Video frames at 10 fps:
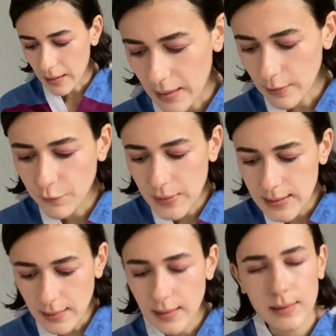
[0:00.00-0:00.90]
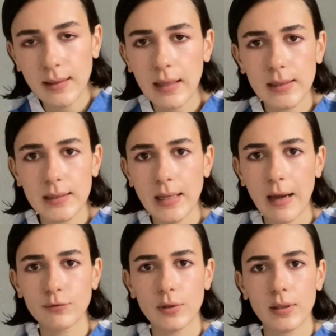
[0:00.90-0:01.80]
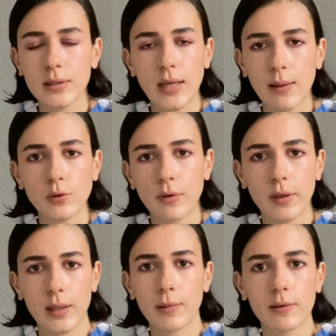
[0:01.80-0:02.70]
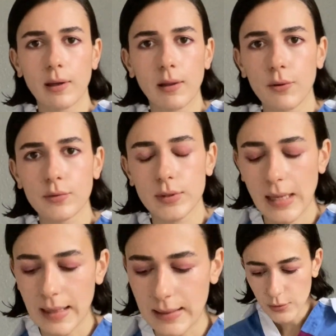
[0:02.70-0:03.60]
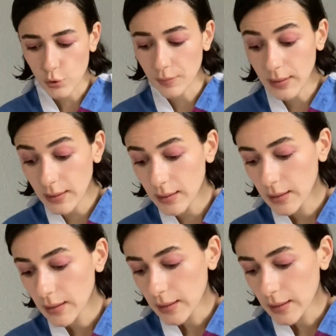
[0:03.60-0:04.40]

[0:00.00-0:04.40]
It feels like they didn't have the time to think about the clothes. And to me,